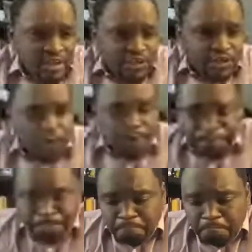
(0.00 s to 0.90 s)
So
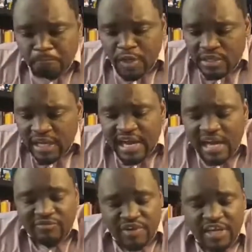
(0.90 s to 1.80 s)
like
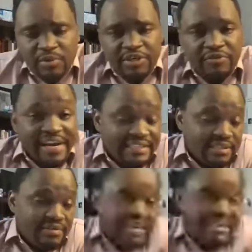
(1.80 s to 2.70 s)
I really want to
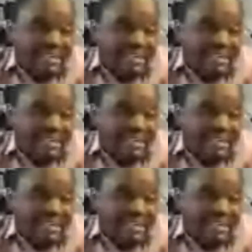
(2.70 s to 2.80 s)
reiterate